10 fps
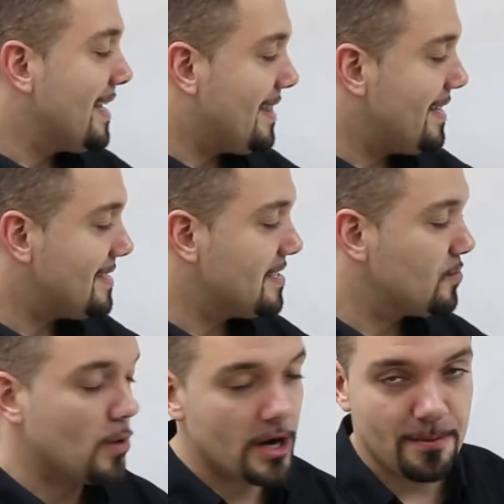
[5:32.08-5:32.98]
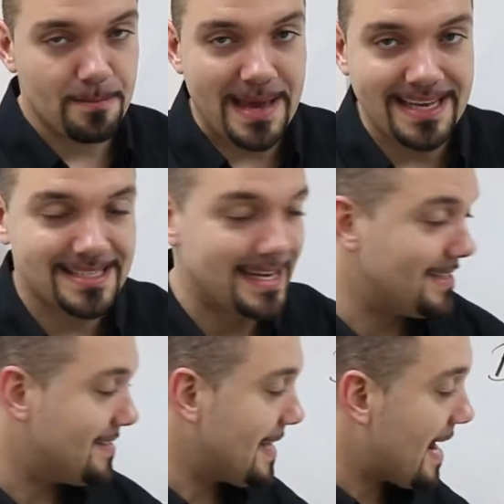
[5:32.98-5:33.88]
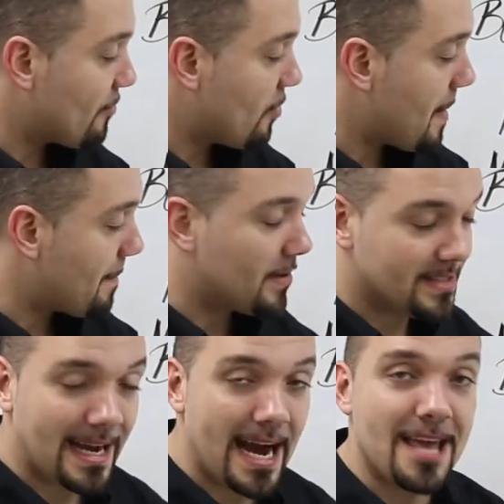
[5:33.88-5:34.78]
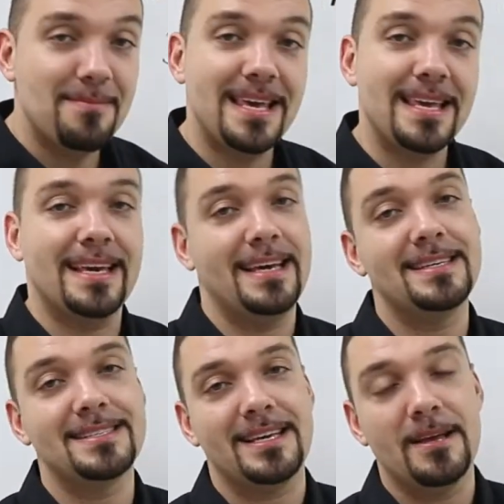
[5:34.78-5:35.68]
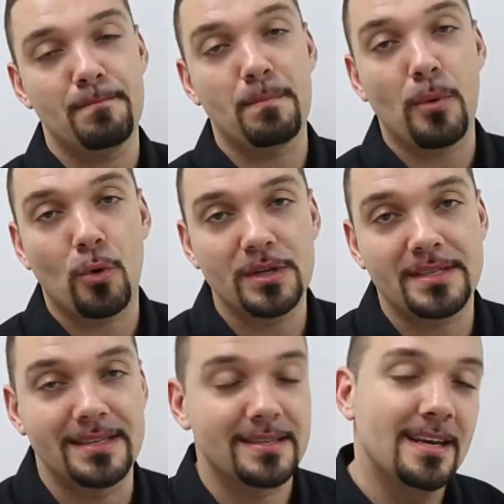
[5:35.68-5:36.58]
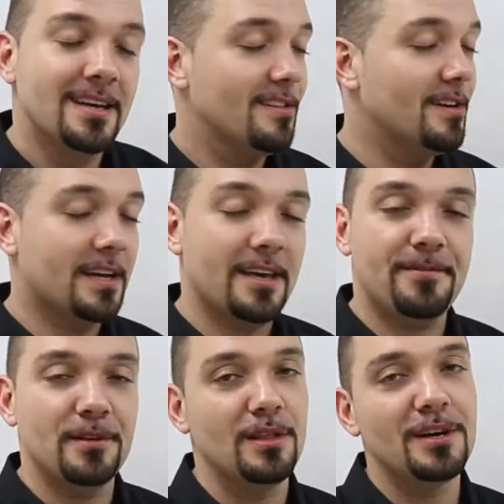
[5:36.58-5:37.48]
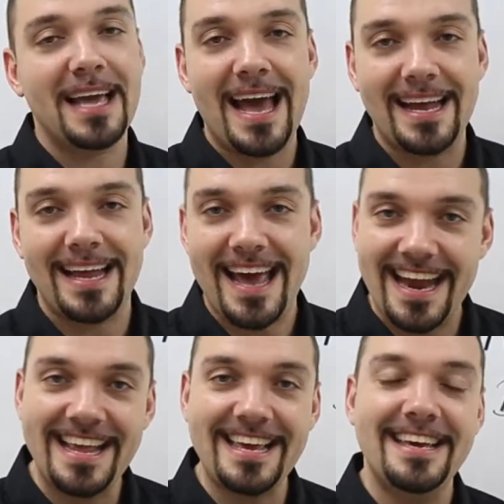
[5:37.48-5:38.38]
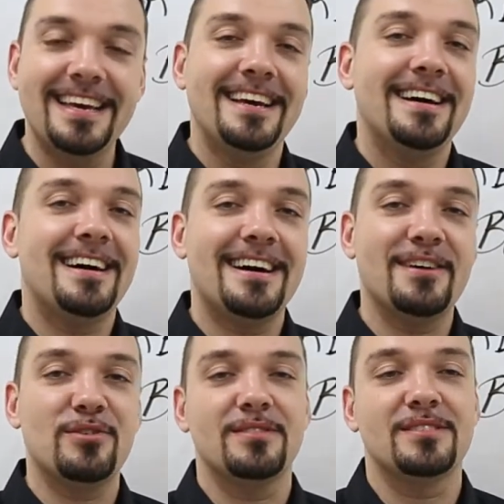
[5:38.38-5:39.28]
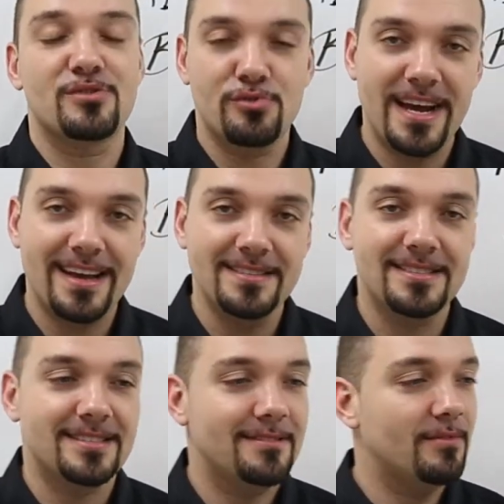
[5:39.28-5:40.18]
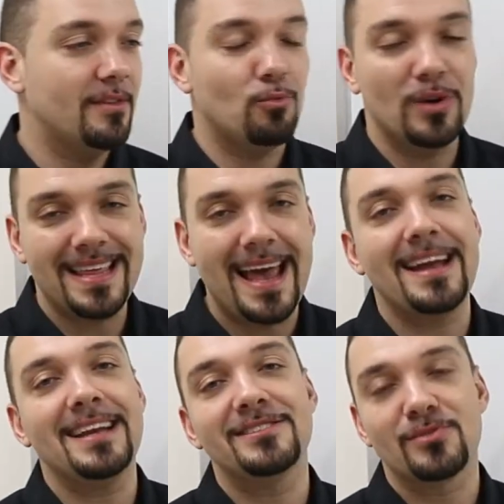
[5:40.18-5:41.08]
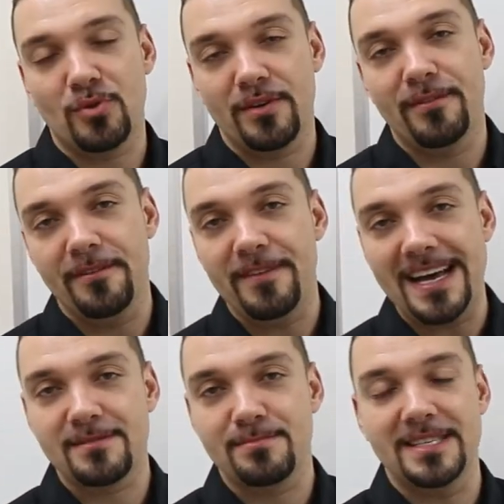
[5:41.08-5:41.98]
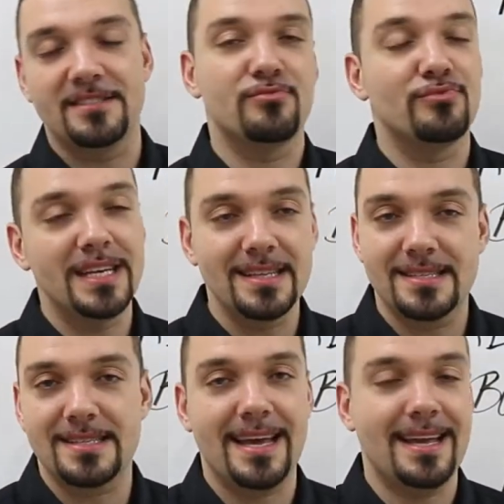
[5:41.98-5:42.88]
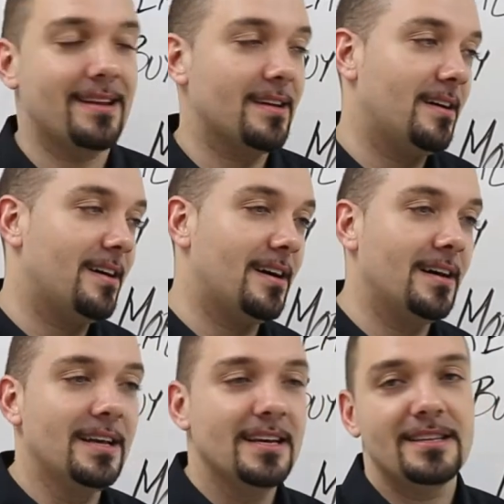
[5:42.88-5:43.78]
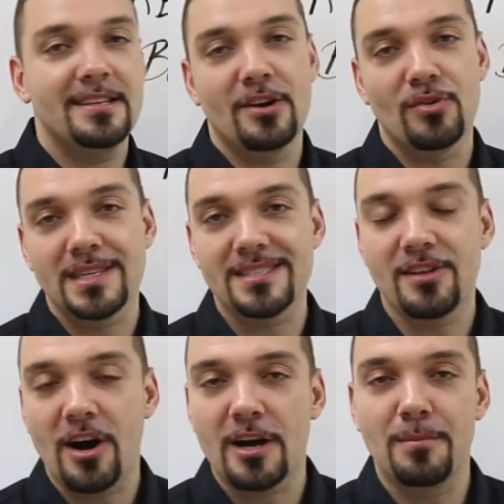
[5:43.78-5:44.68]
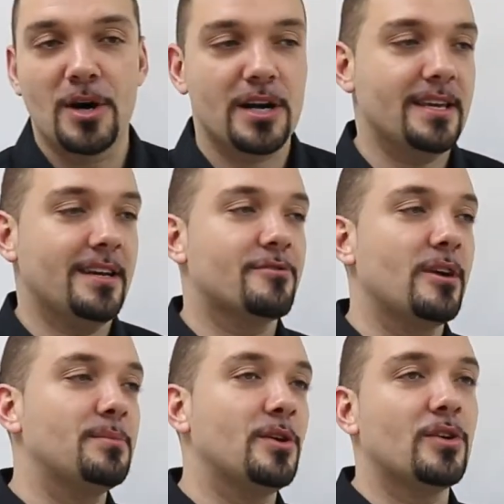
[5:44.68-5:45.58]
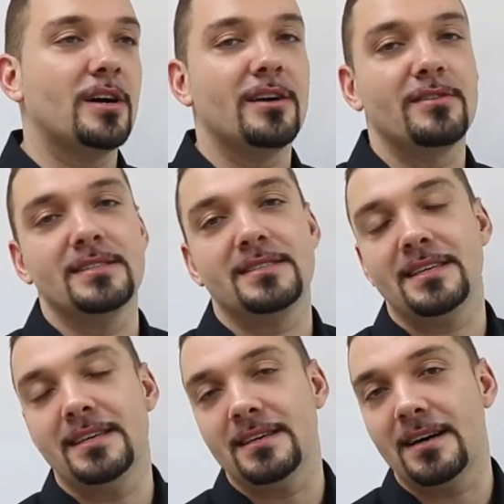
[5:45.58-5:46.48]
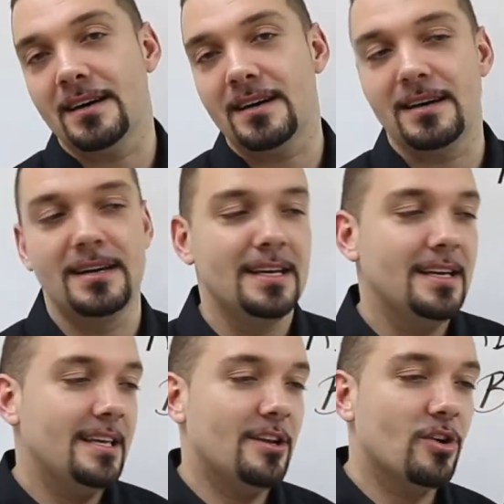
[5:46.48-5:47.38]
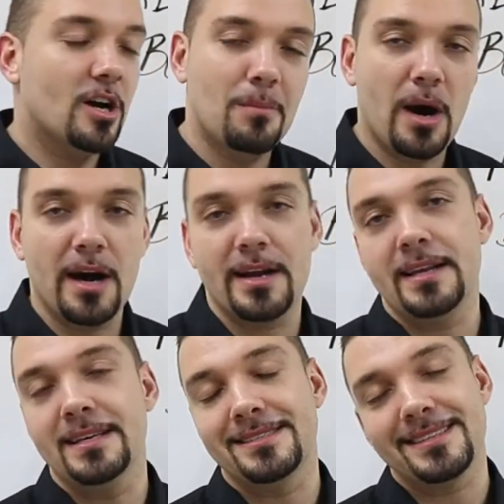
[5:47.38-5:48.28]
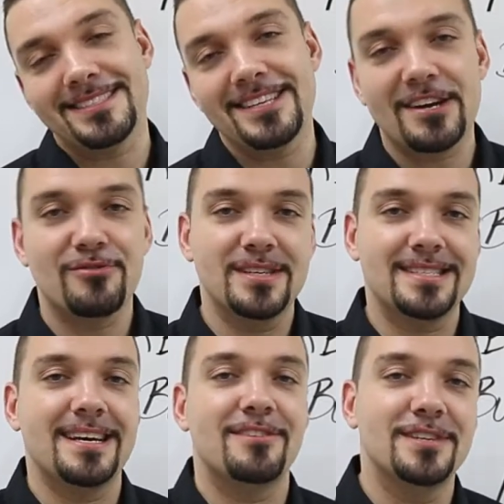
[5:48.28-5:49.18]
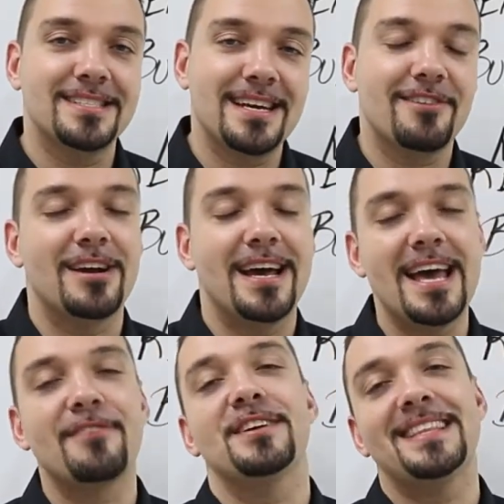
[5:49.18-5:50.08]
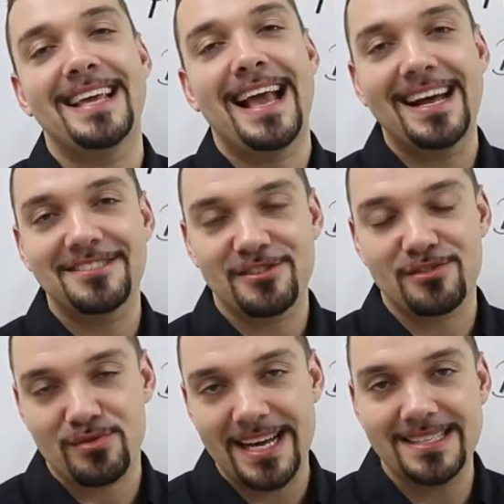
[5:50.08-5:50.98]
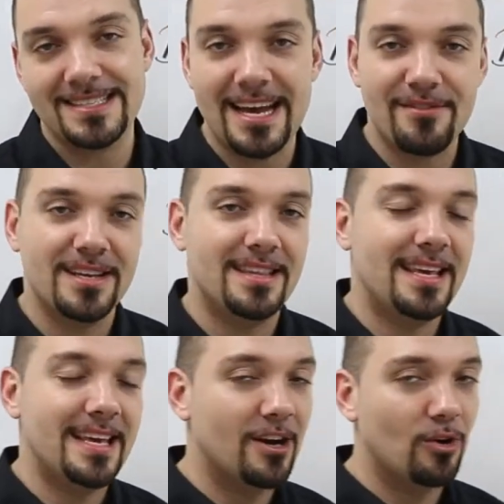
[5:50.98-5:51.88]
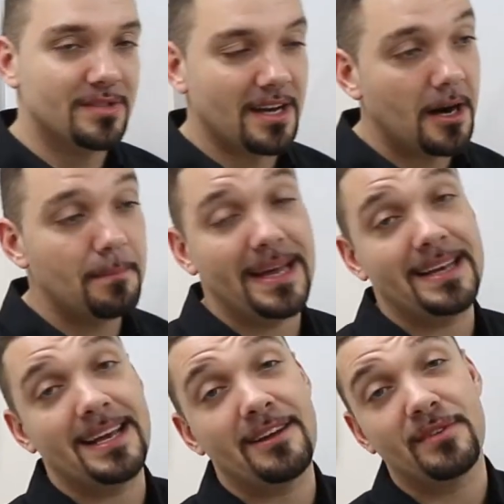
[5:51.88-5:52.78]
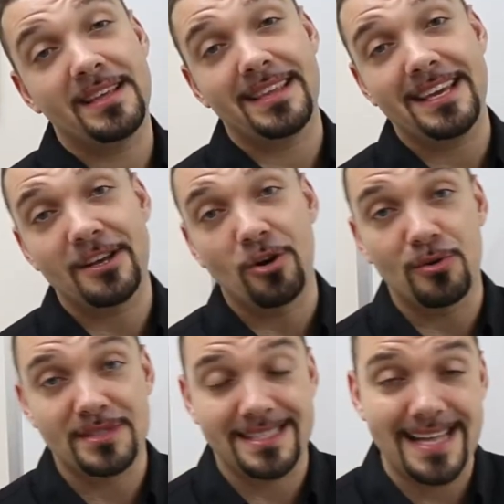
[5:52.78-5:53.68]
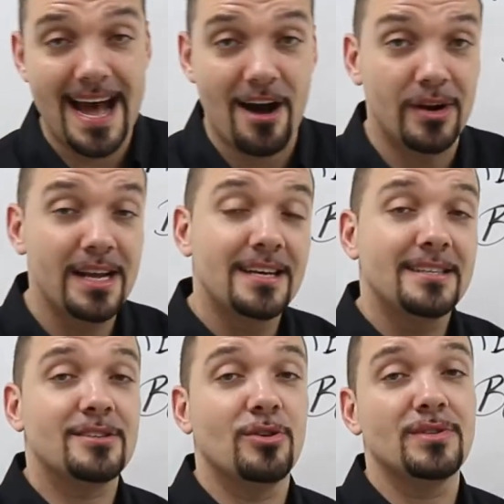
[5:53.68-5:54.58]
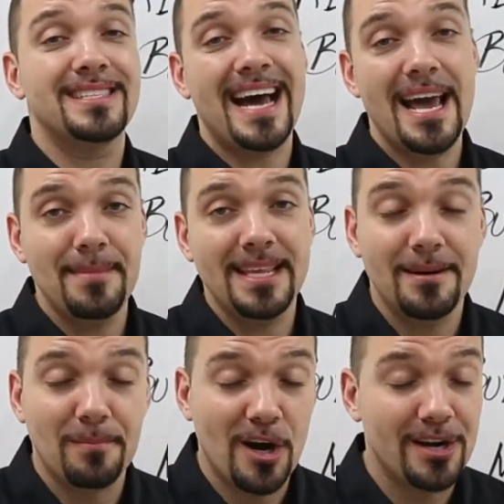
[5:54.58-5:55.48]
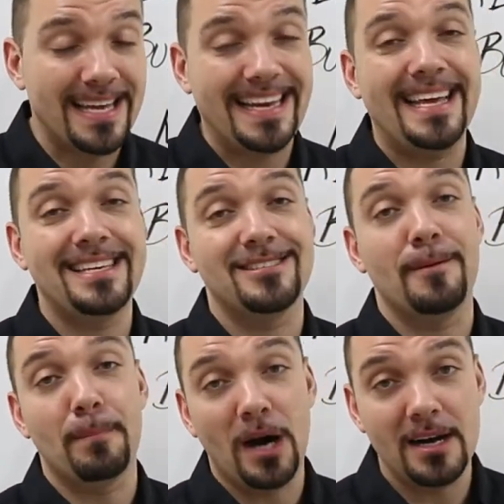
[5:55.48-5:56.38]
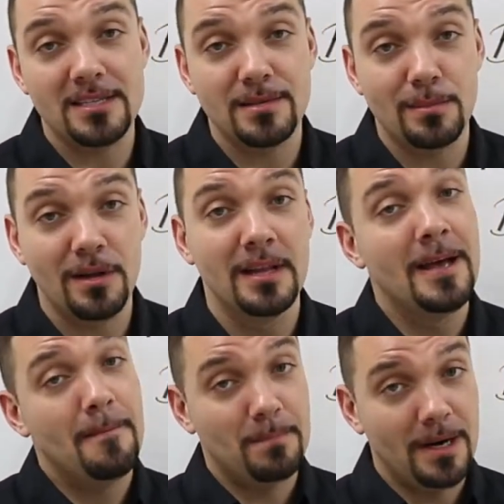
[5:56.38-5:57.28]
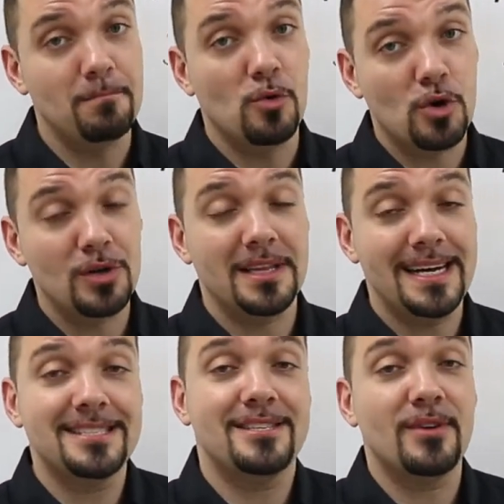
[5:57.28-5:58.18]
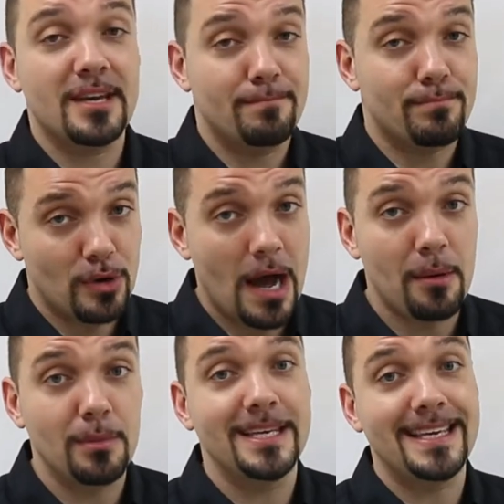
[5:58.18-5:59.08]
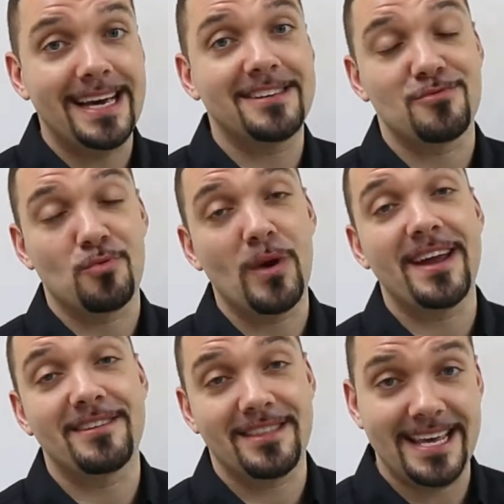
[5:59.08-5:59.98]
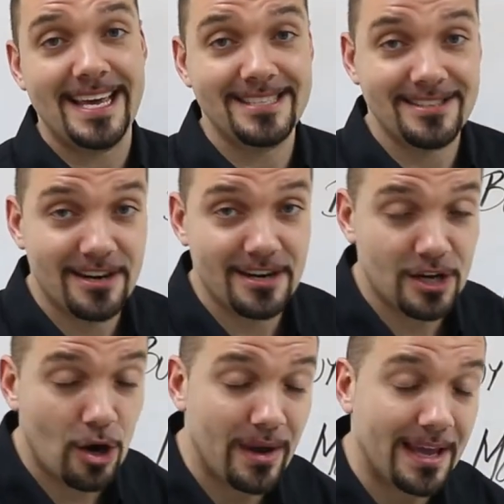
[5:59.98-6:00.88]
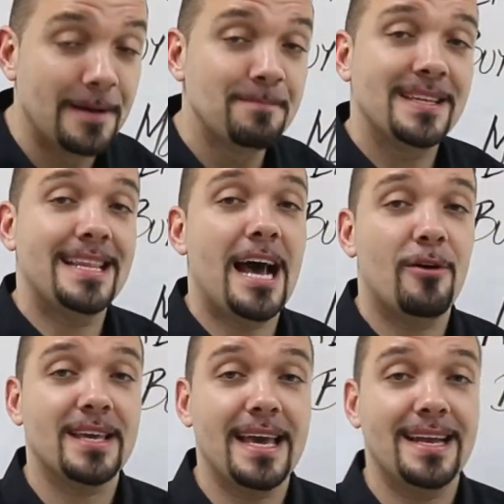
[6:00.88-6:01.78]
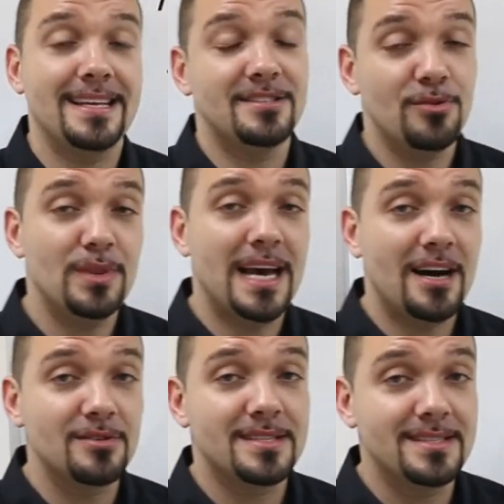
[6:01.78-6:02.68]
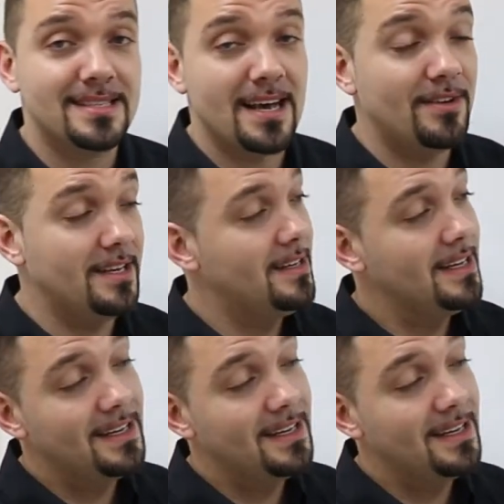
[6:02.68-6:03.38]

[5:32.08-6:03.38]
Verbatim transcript: this is where it makes sense. Now remember, timing is important. Look, if you look at any trends with any sort of investments, real estate, you know, the stock market, cryptocurrency, you know, commodities, etc., etc., etc. Everything has trends, everything goes up and everything goes down. So timing the market is impossible, but more or less you could probably guess where things are going. Now again, in 2007,